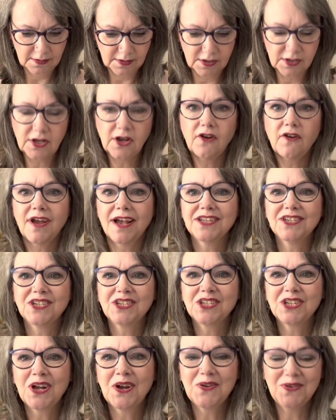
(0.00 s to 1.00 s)
Sorry, I should
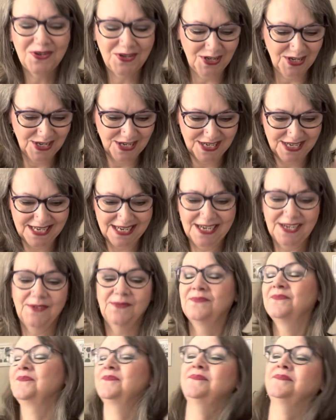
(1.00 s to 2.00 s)
show you, shouldn't I?
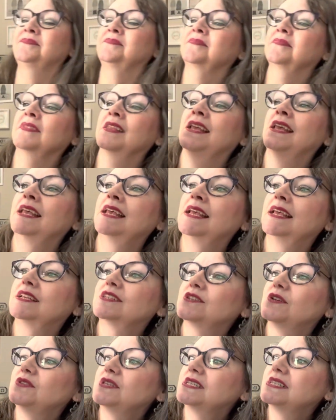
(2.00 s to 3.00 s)

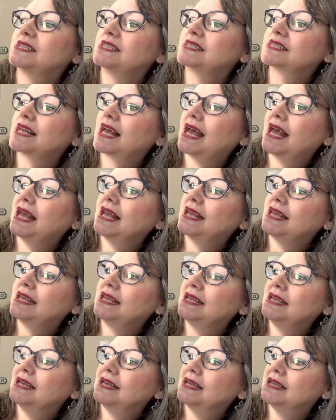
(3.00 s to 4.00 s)
So this is
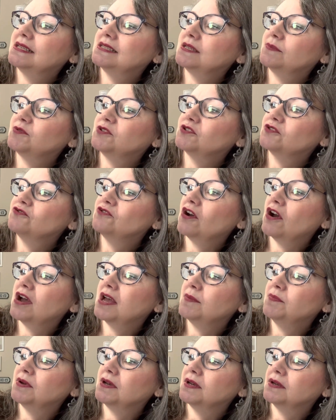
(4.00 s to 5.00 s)
a
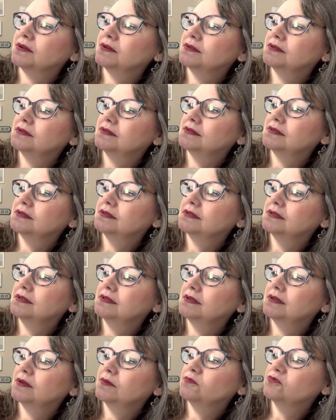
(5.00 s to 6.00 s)
subscriber
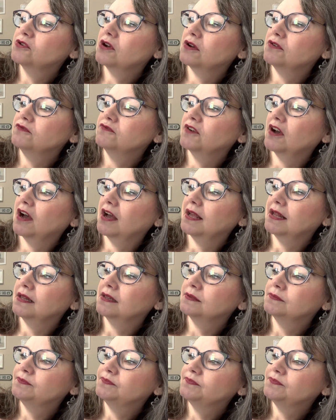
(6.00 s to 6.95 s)
profile.